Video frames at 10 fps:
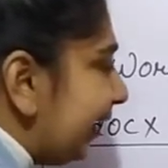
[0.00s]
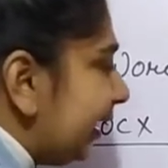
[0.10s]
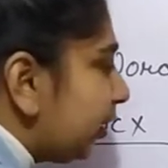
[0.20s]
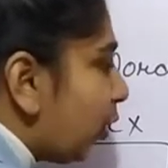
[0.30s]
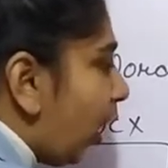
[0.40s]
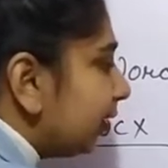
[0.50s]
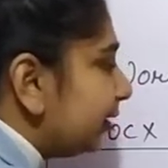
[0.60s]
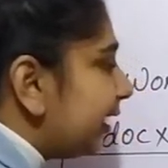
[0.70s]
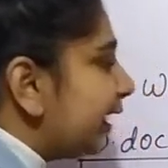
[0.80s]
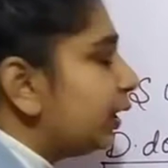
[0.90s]
any
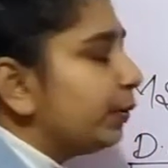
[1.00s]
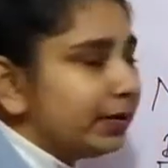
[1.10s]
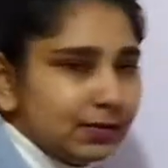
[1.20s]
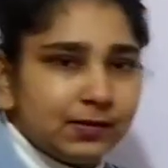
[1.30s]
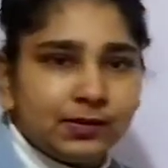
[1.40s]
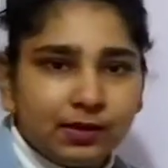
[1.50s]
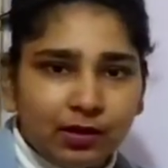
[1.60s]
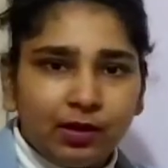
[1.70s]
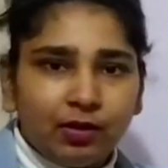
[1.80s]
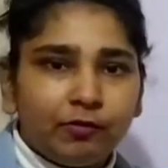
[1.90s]
contiguous
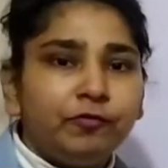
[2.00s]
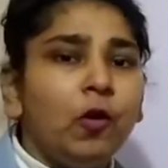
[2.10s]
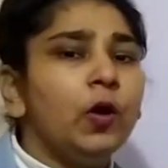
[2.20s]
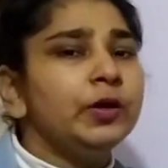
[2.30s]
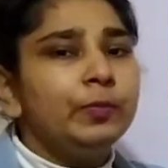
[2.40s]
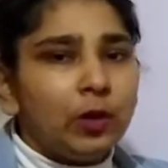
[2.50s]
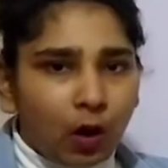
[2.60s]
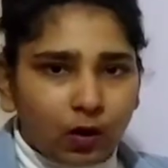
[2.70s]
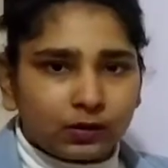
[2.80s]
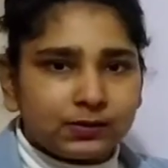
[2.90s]
4
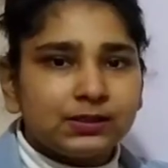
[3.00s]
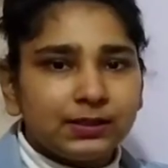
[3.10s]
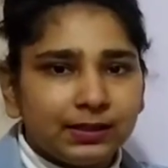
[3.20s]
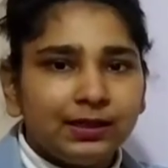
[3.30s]
blocks.